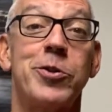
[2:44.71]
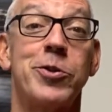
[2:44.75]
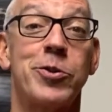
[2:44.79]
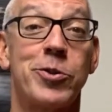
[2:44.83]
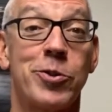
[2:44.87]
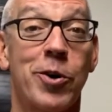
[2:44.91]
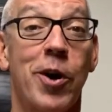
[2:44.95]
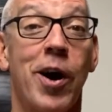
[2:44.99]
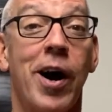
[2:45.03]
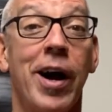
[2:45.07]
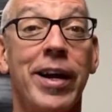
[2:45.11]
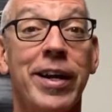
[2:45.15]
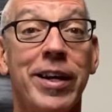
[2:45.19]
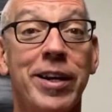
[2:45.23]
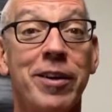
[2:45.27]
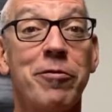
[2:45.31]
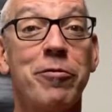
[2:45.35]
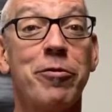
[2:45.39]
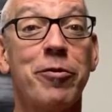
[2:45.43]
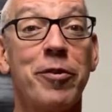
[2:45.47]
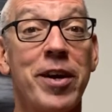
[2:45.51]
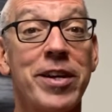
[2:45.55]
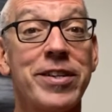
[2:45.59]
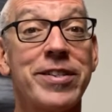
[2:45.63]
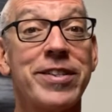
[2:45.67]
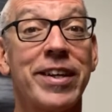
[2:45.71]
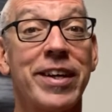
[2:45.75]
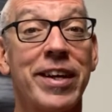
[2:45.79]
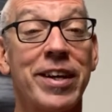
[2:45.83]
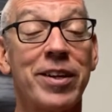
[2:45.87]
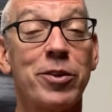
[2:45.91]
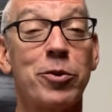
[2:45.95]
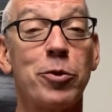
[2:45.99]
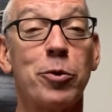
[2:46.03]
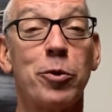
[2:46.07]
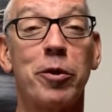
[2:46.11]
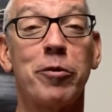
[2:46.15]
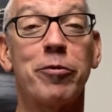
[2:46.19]
try confessing
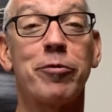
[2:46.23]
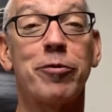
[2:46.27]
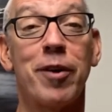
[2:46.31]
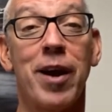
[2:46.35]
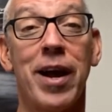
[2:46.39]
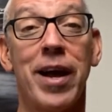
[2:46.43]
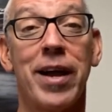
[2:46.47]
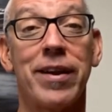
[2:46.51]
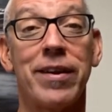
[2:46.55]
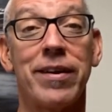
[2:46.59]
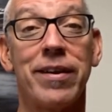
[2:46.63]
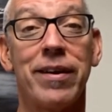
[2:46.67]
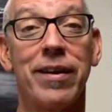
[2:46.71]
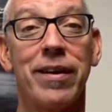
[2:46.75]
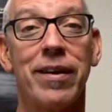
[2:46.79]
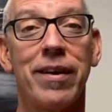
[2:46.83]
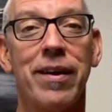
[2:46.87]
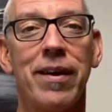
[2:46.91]
it to a friend.